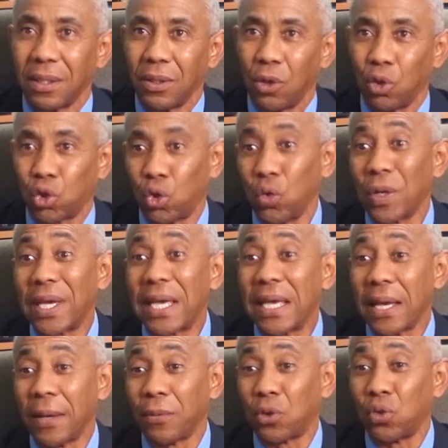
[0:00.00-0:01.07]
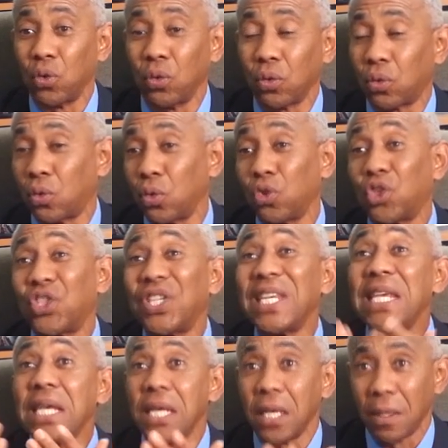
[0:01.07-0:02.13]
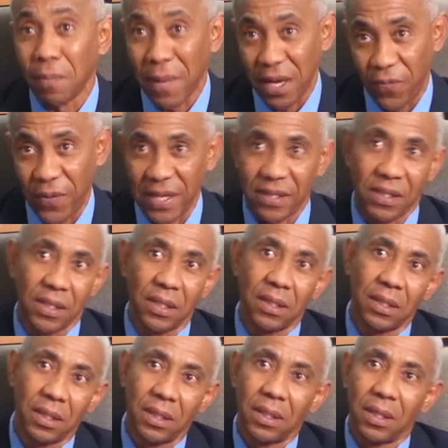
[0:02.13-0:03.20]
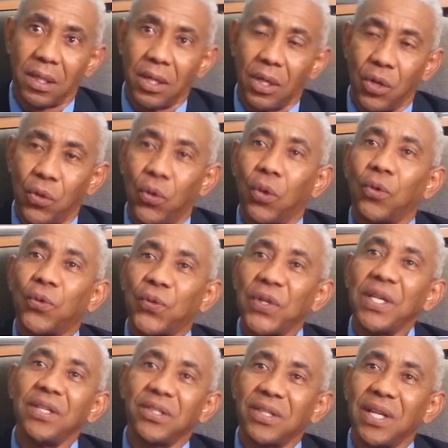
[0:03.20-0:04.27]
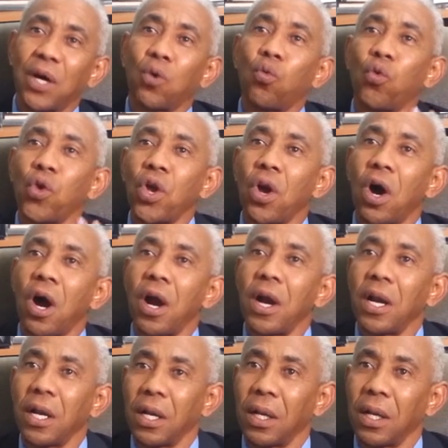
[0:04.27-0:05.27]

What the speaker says: or to see manifested those things that we are